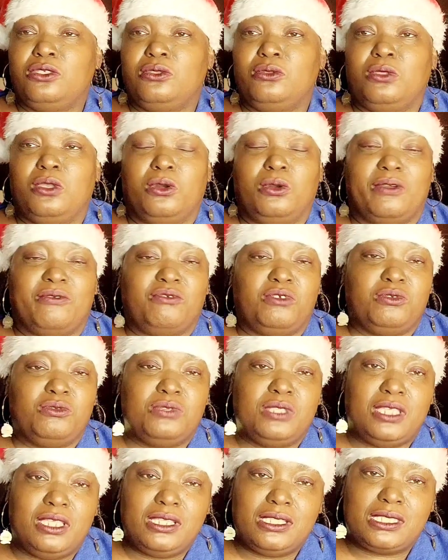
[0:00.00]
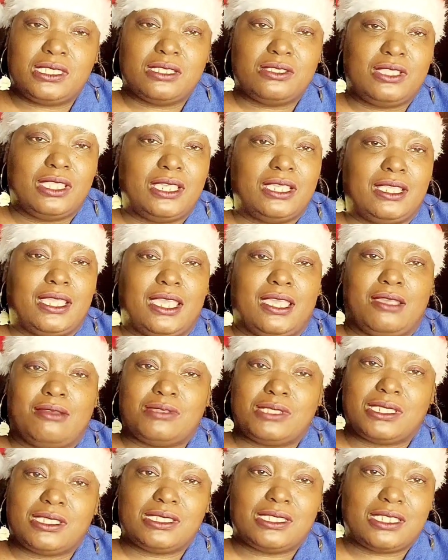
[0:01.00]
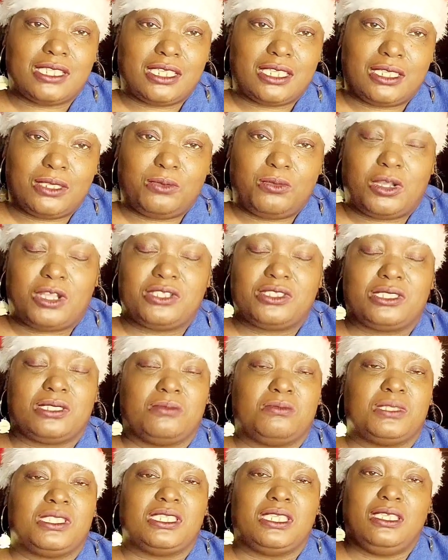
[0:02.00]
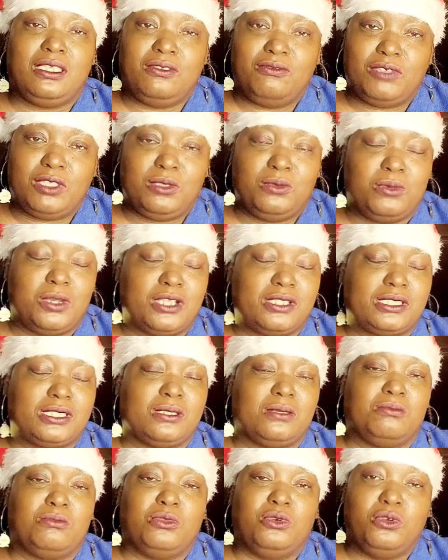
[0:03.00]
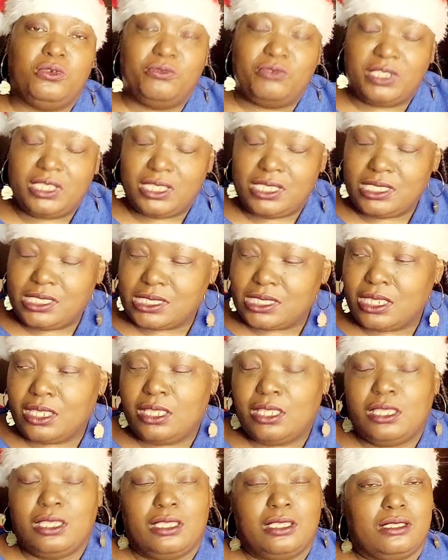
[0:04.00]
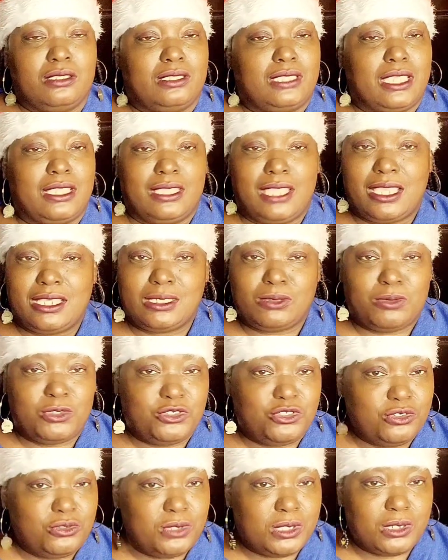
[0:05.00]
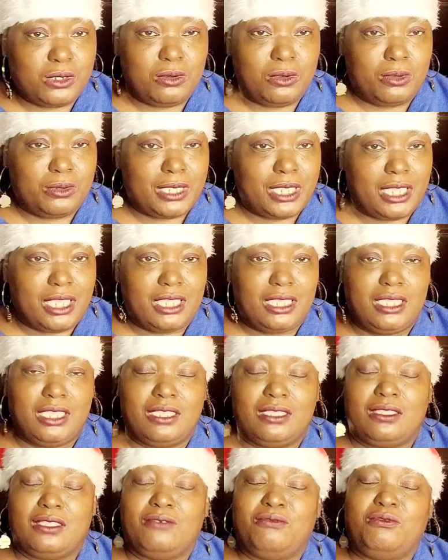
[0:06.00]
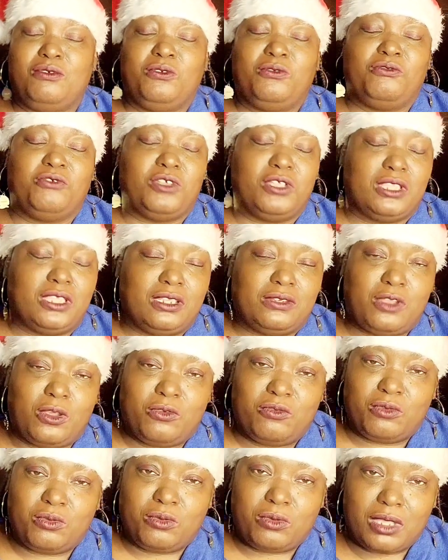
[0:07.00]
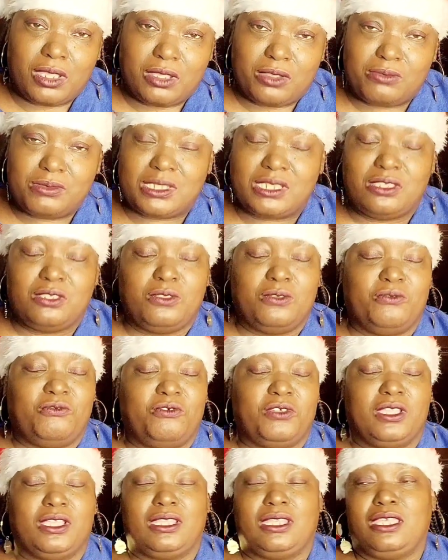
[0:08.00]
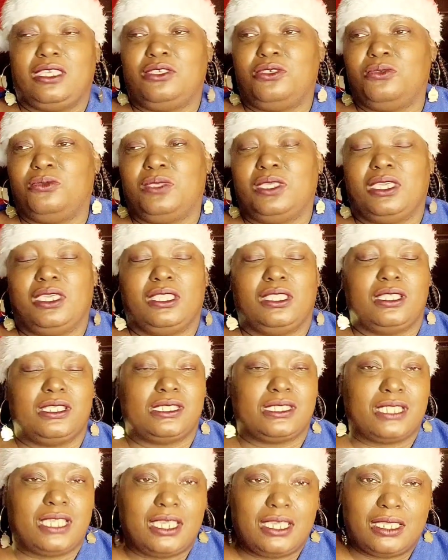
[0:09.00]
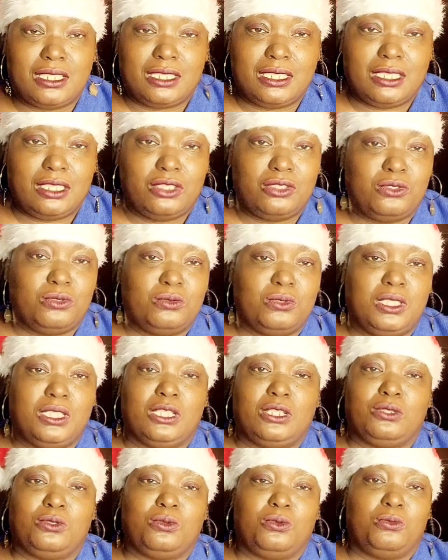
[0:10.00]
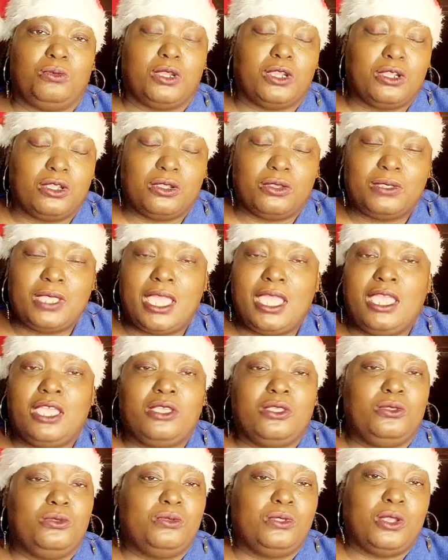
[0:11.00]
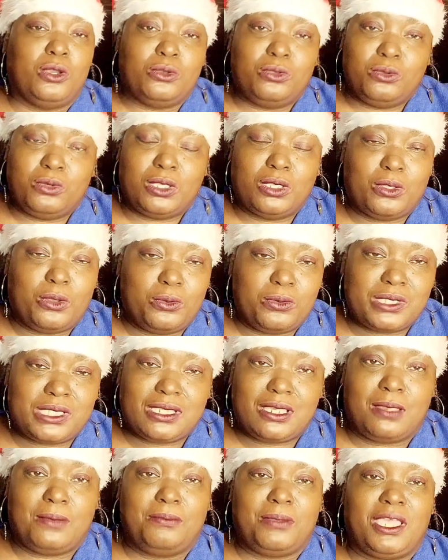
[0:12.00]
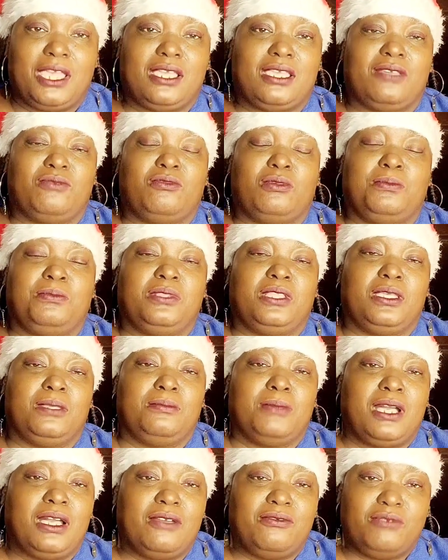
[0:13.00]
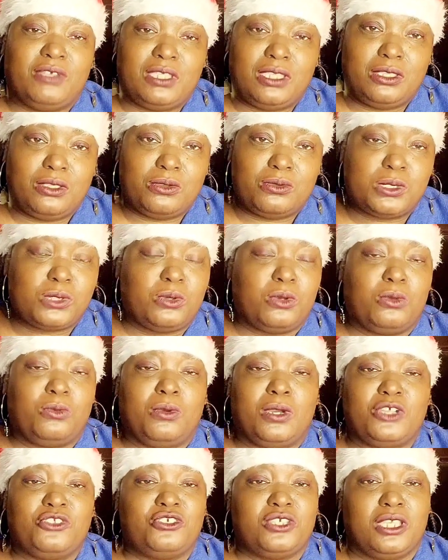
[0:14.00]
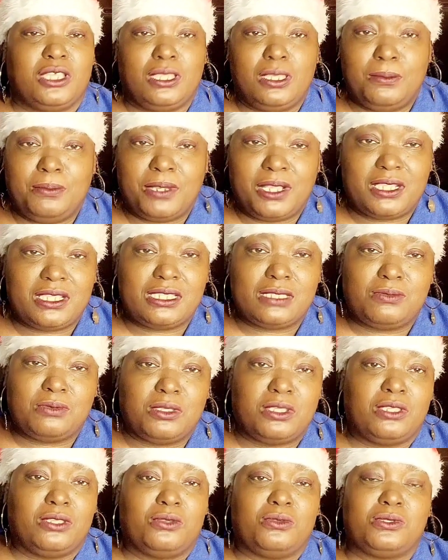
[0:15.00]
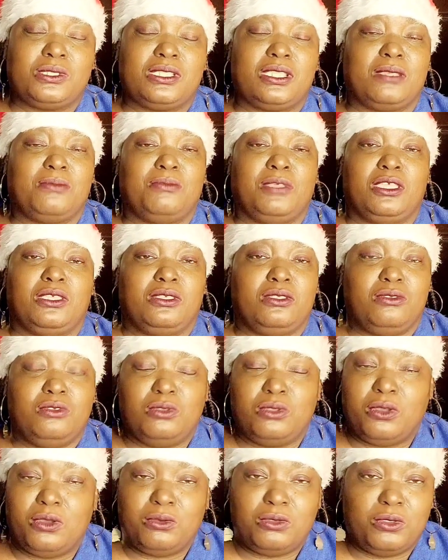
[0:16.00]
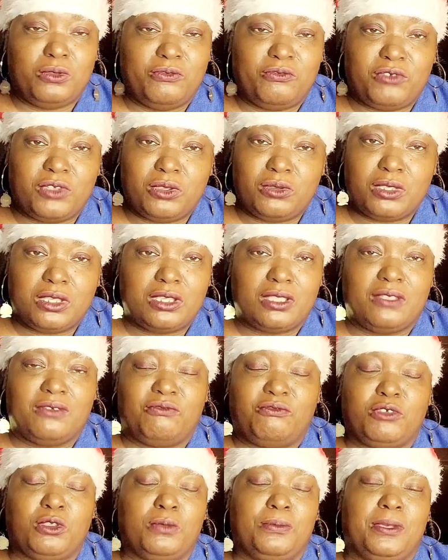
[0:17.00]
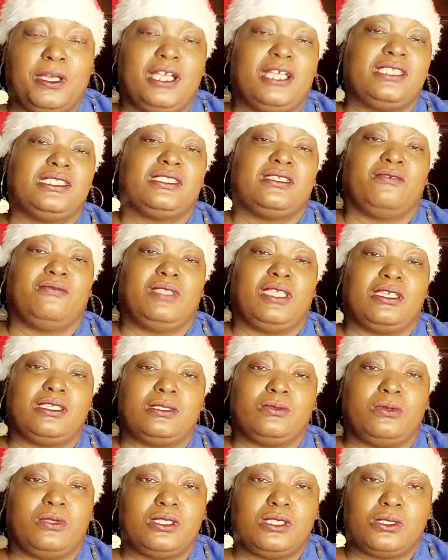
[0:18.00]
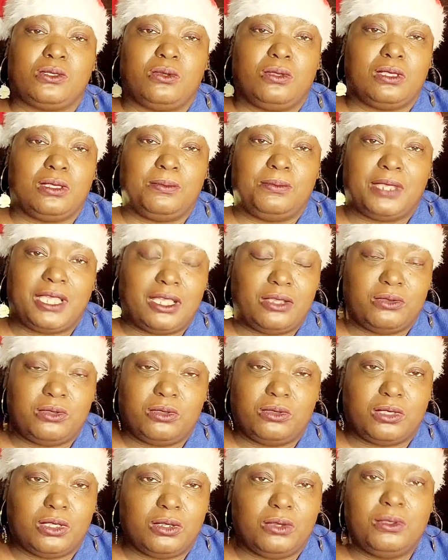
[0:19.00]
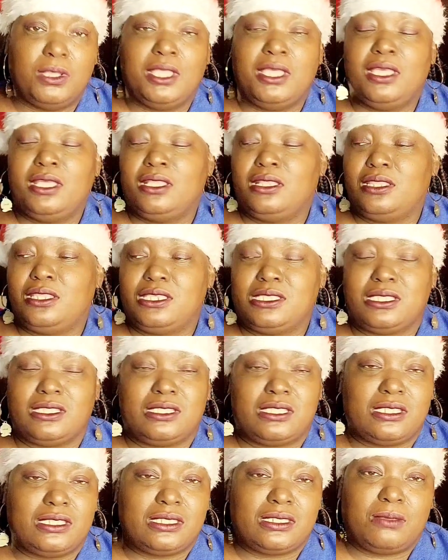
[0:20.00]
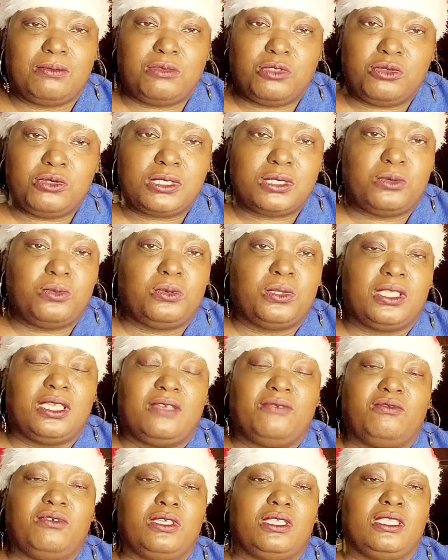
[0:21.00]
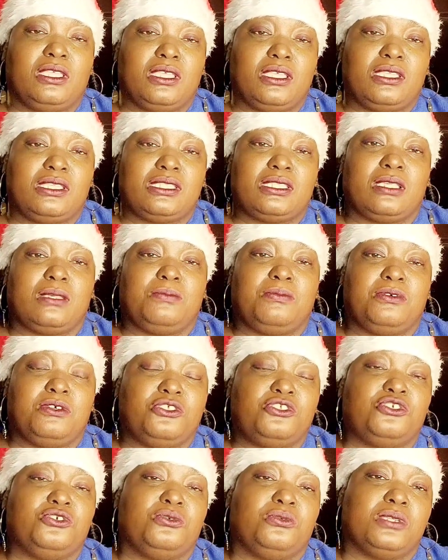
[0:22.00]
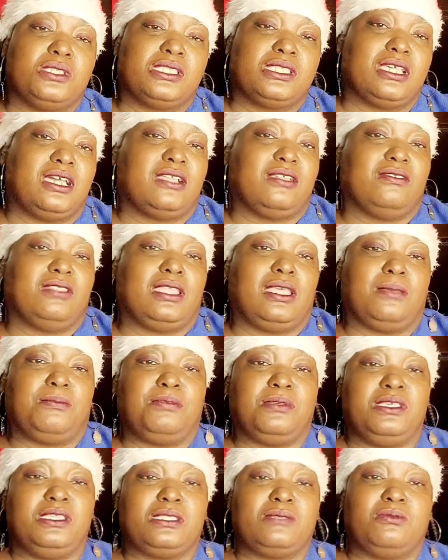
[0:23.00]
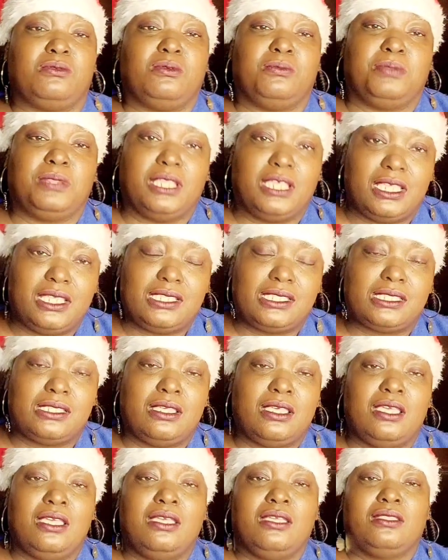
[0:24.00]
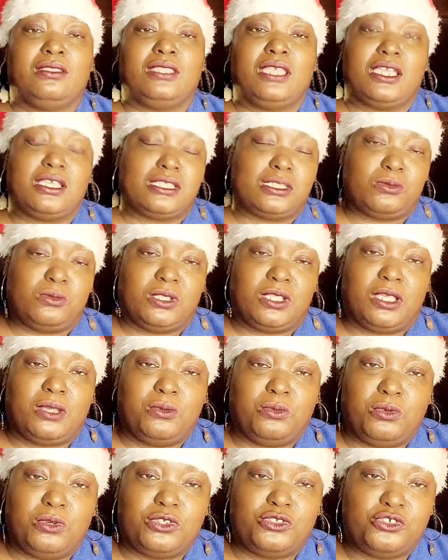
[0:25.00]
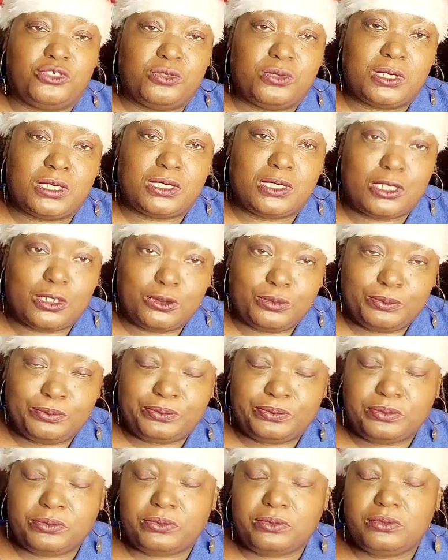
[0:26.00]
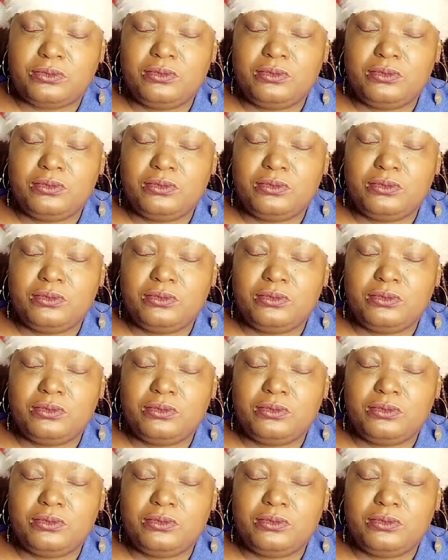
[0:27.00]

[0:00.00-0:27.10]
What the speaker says: You know, if you need to lay down today, watch some TV, watch some movies, then that's what you do, okay? And if you're feeling overwhelmed and you're feeling like you're getting anxiety and you need a little word, you know you can always come back and replay my videos or watch anybody's videos that make, you know, you feel good and feel positive. That's what it's all about, you know? Listen to some music, whatever it is that puts you inside of that peaceful place, that's what I want you to do.